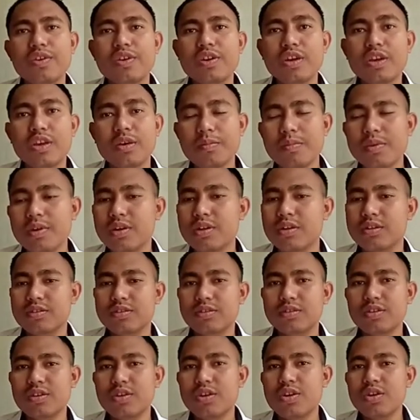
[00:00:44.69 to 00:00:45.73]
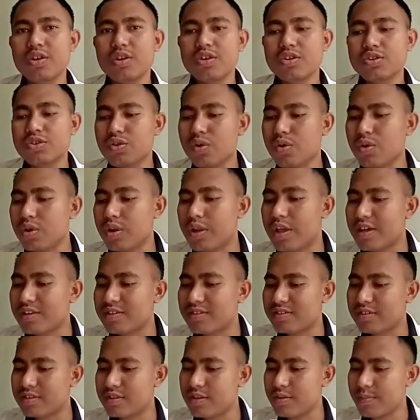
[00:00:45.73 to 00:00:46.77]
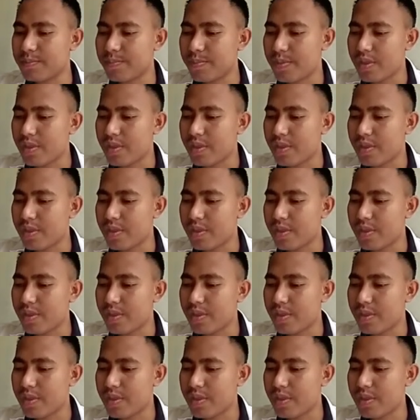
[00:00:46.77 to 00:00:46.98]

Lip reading: chemicals. So let's see.